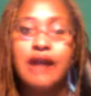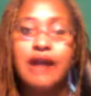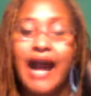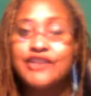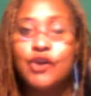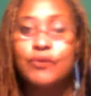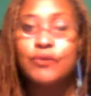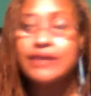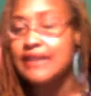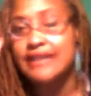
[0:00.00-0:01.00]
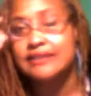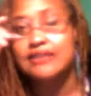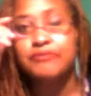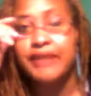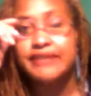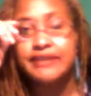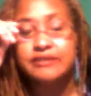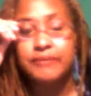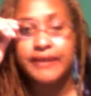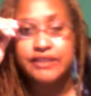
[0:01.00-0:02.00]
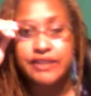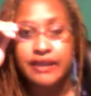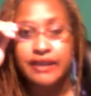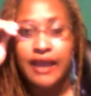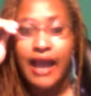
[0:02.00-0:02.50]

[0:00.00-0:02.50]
I know what it's like to live paycheck to paycheck.